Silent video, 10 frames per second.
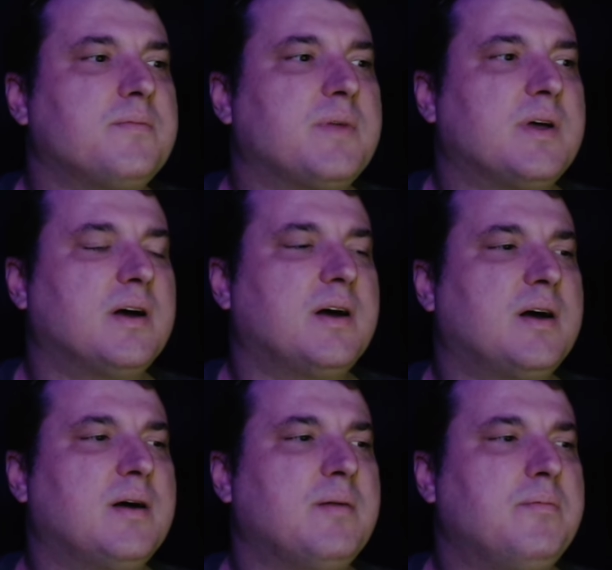
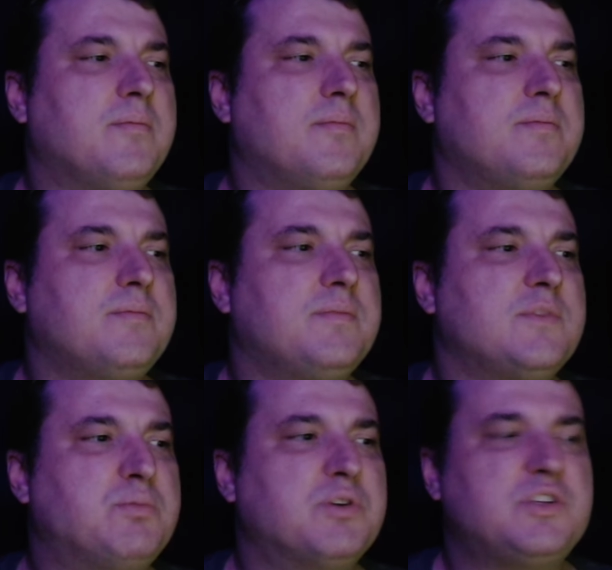Um,
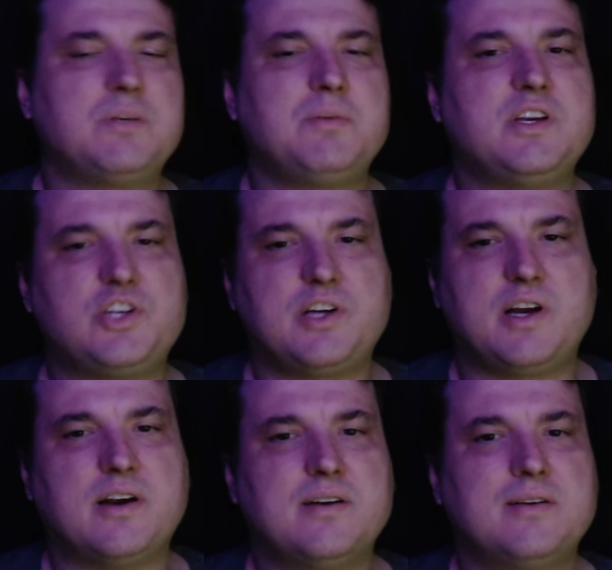she puts him in a
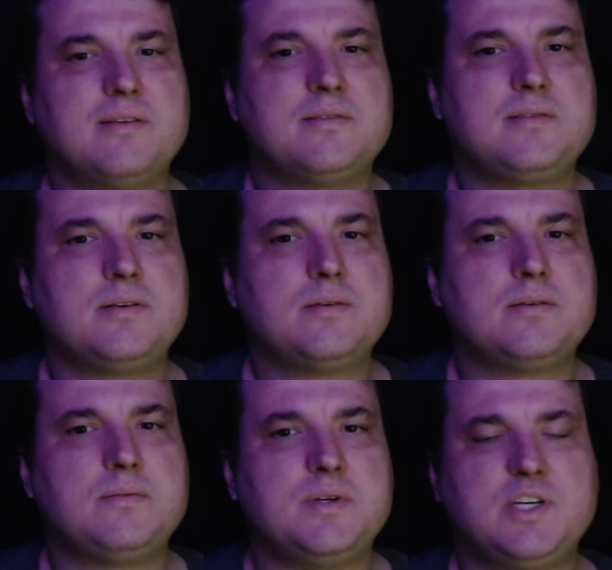chair.
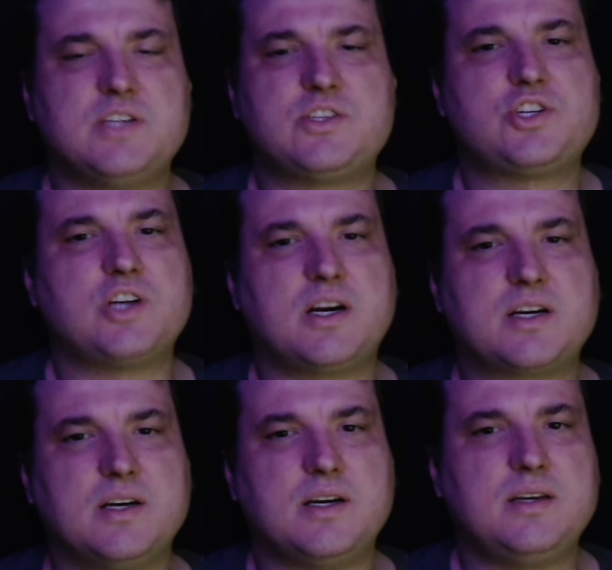She has a
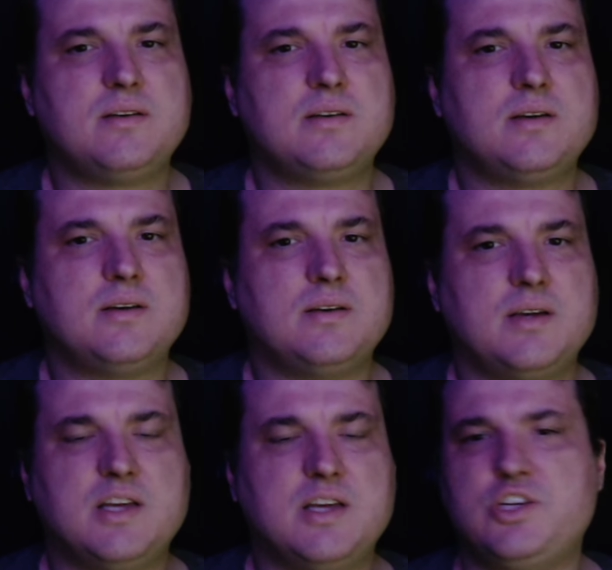shotgun,
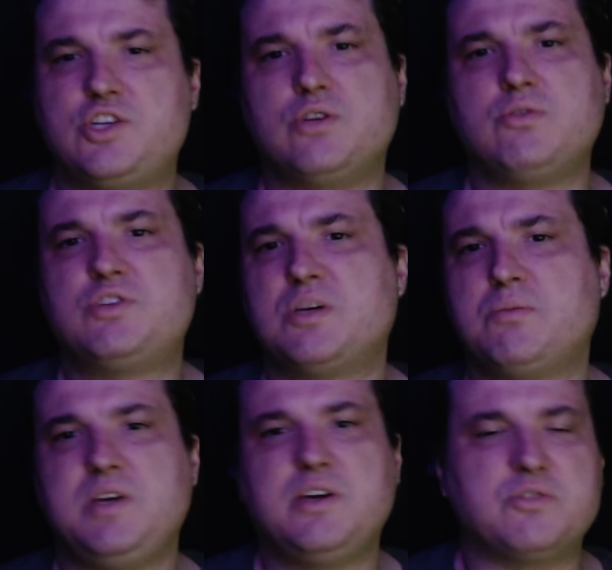and she shoots him.
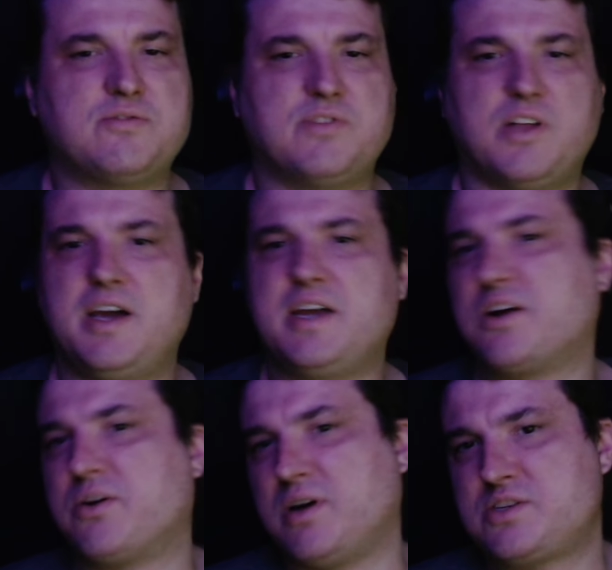He goes flying
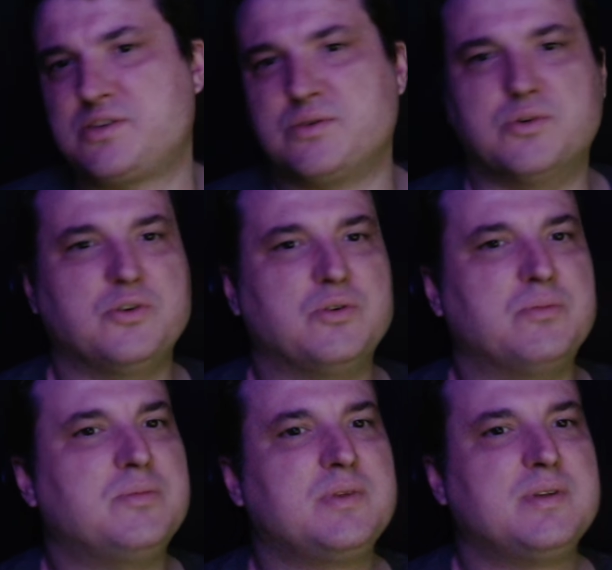across the
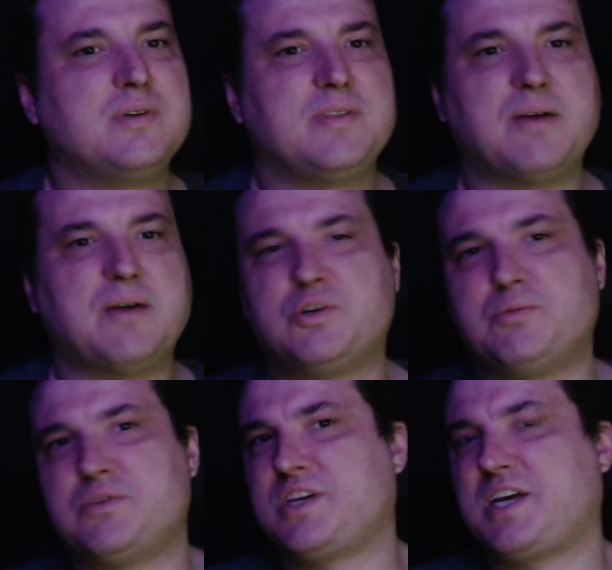room. That was
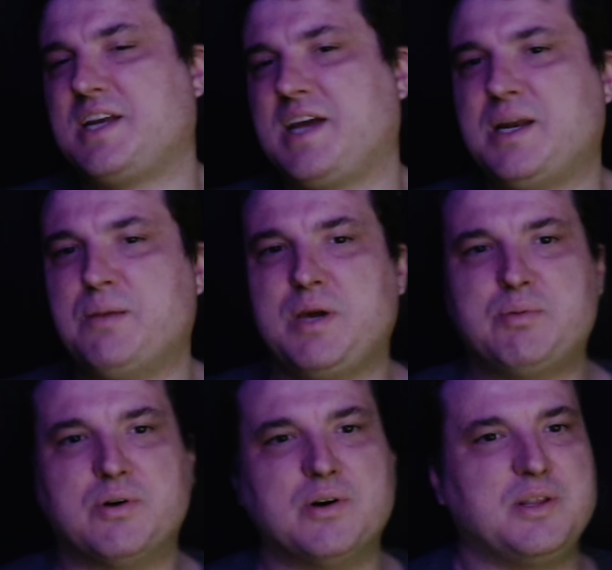almost like an anime
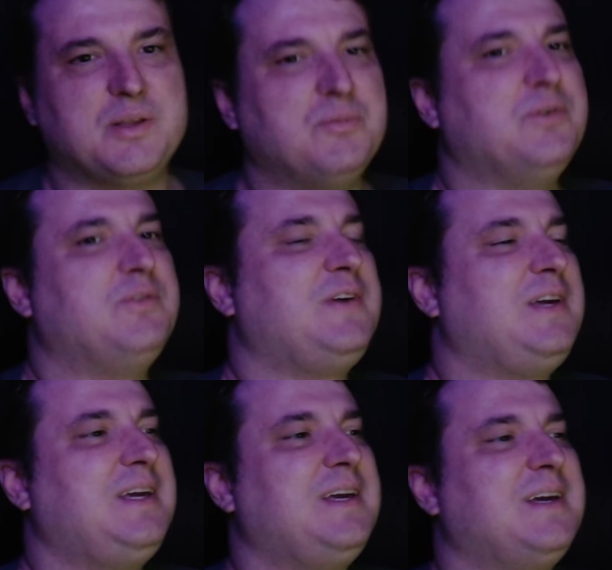part of the
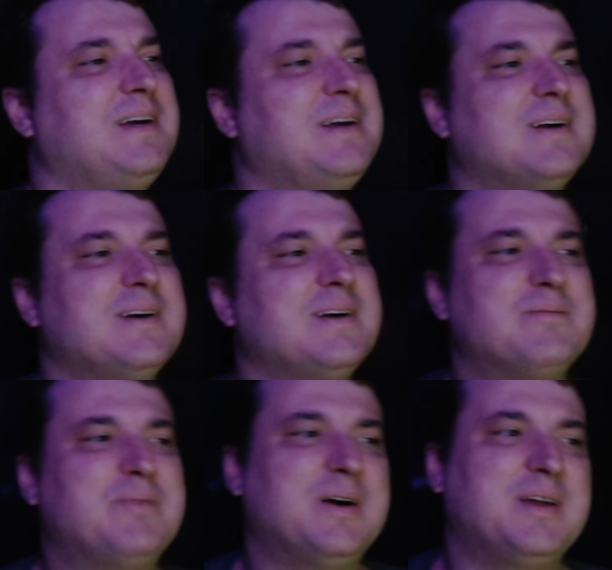movie.
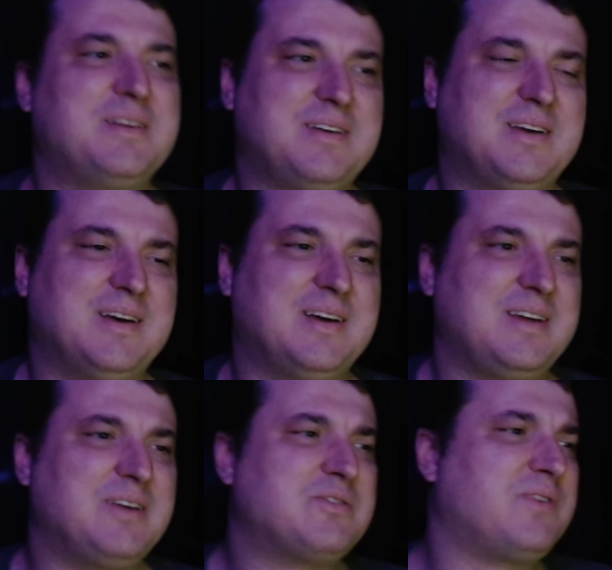But he
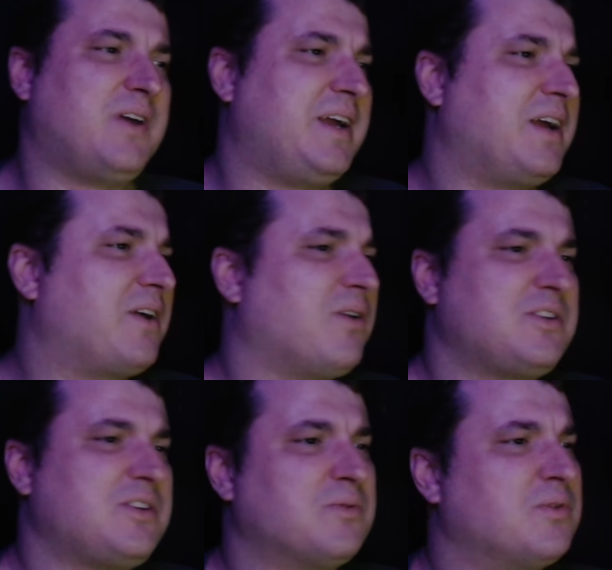goes flying
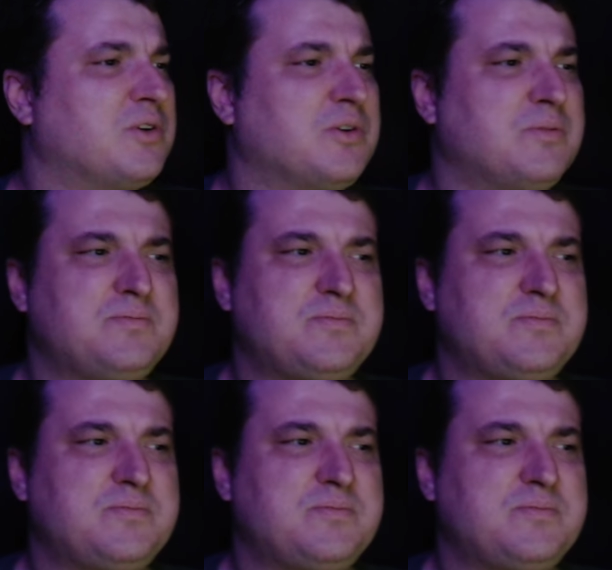across the room,